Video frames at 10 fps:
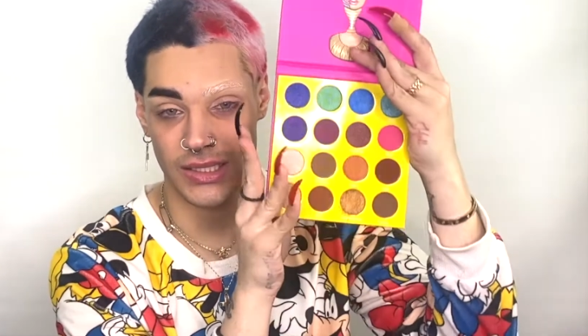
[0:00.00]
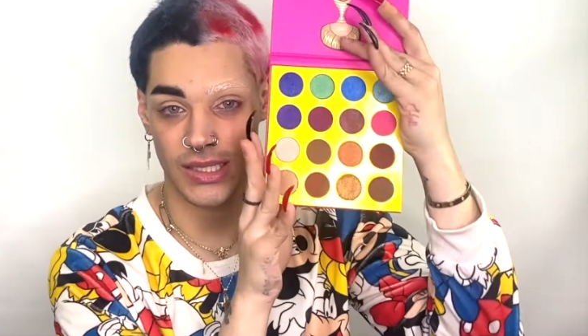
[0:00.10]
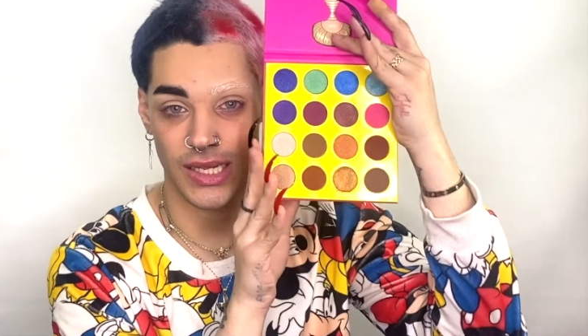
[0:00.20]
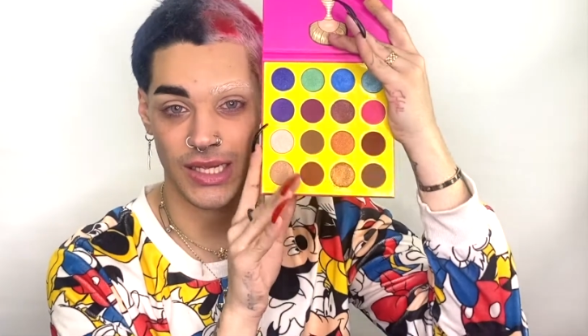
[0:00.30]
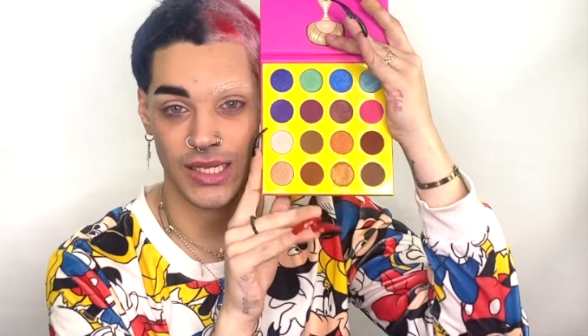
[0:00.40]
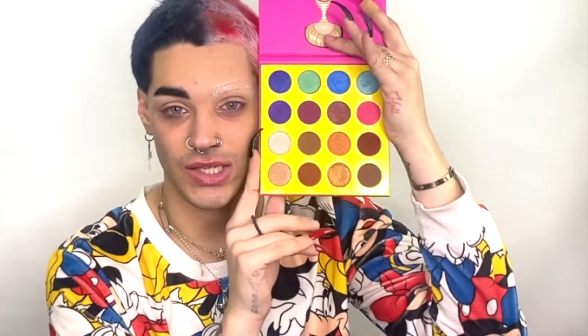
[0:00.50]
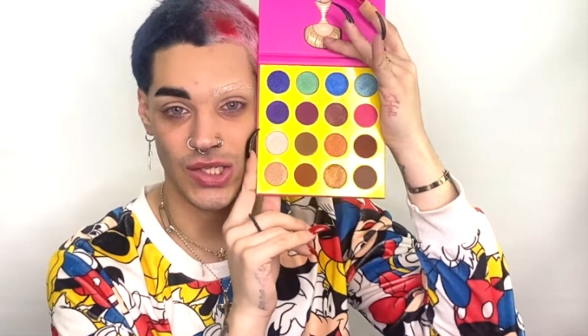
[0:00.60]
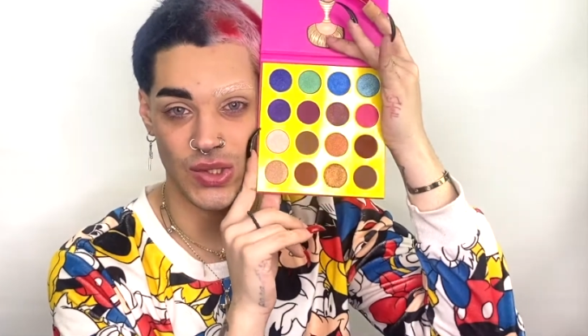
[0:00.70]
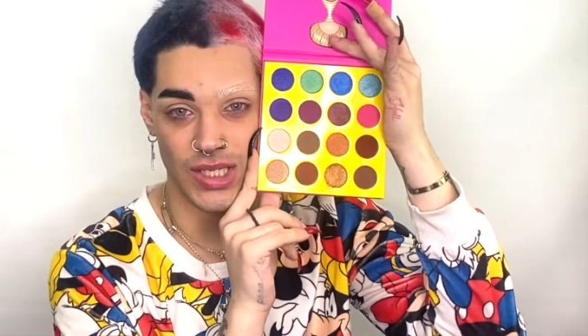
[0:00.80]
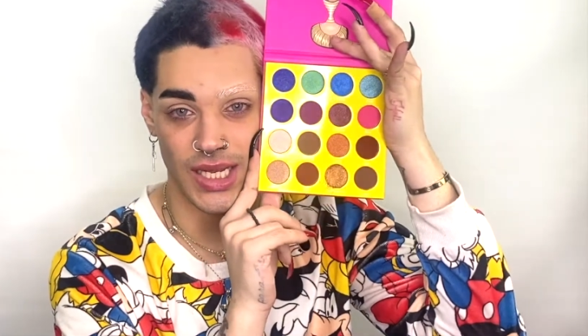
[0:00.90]
Like,
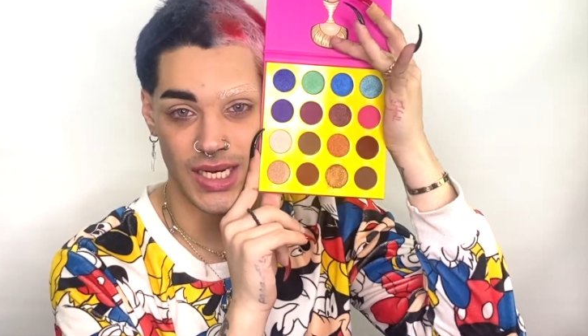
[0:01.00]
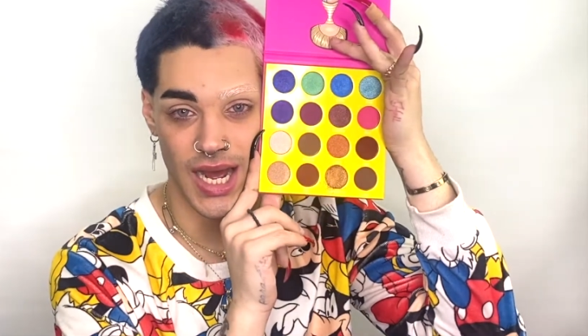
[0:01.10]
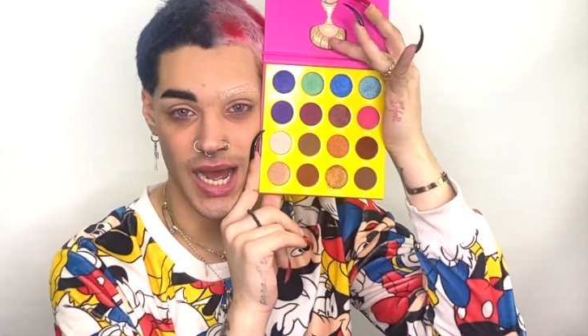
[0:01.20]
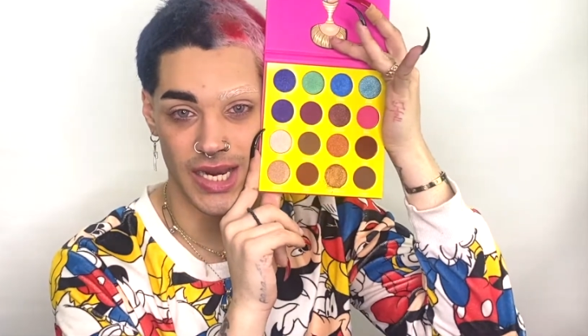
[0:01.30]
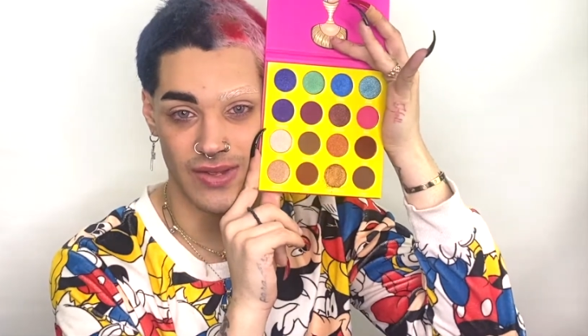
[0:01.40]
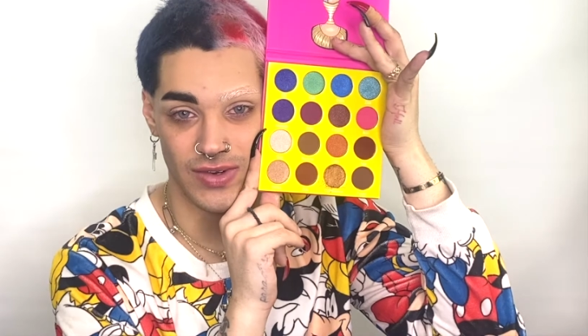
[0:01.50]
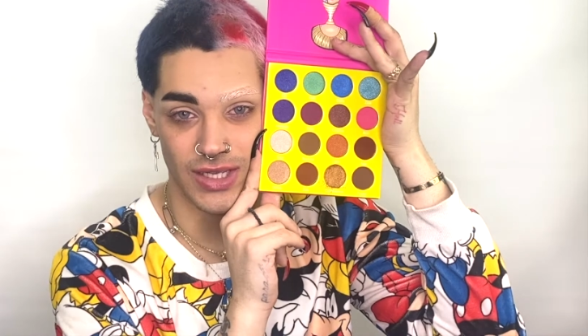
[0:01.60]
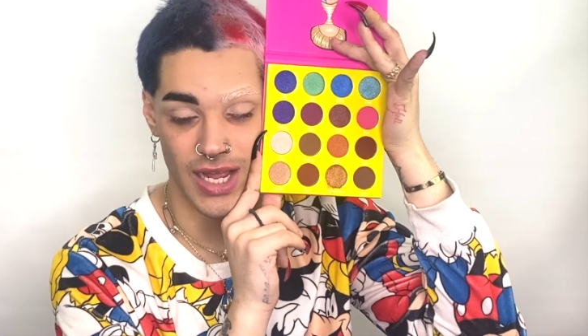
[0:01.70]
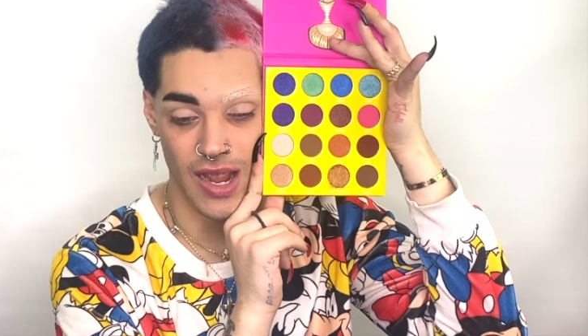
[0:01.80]
you cannot even lie.